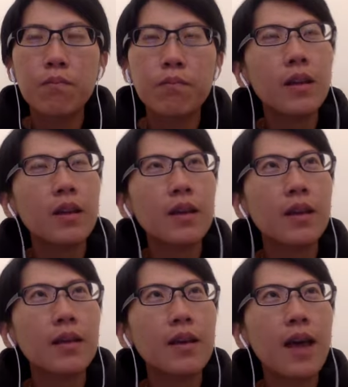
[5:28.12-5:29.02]
like
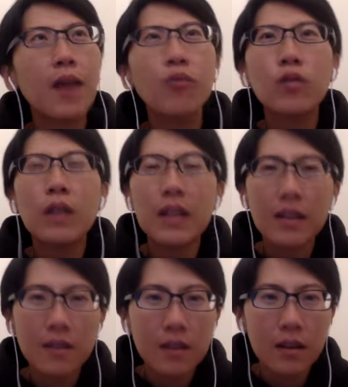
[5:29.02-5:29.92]
how to
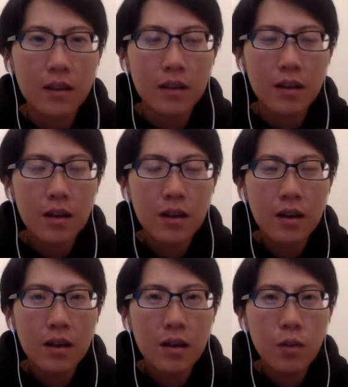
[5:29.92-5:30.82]
listen
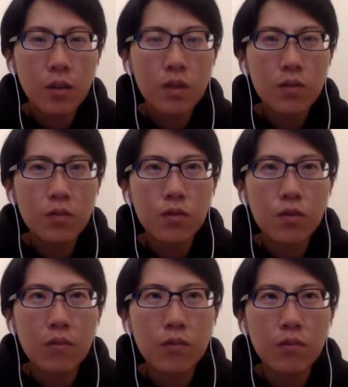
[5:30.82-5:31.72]
what the
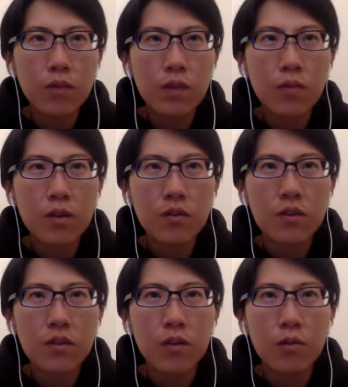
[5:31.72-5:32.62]
dreams really want to
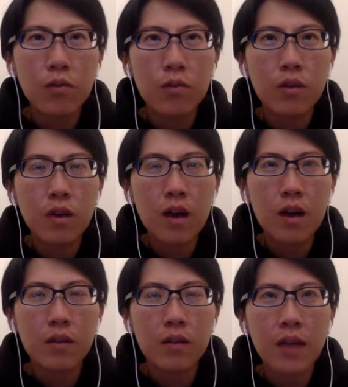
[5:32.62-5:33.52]
tell
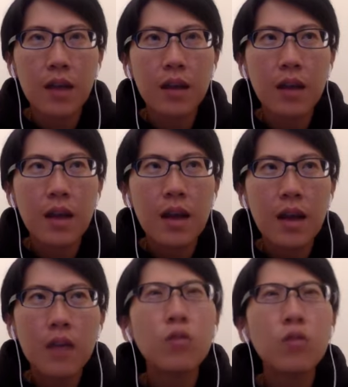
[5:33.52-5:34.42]
us and
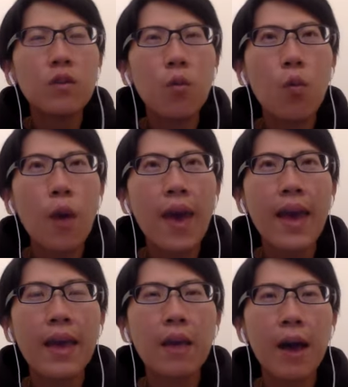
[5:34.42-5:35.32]
use the
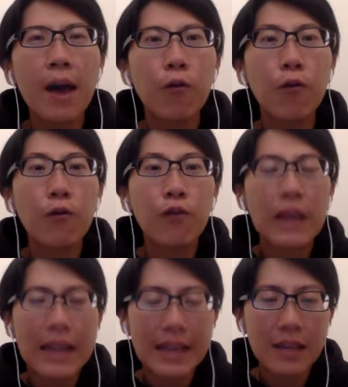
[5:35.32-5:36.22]
way about
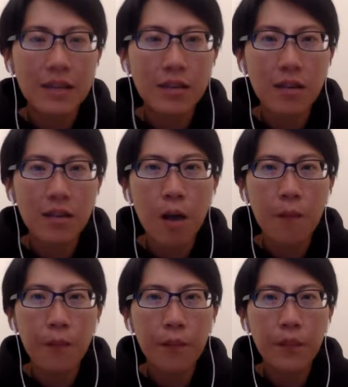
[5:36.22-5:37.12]
feelings, not
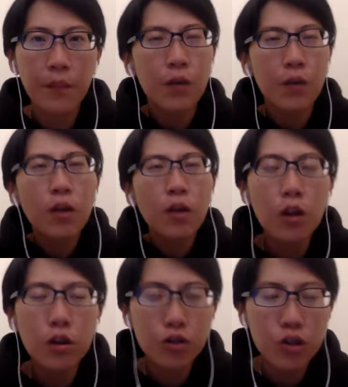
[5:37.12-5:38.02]
not the
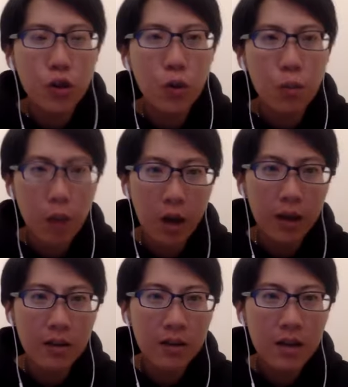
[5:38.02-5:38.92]
logical mind.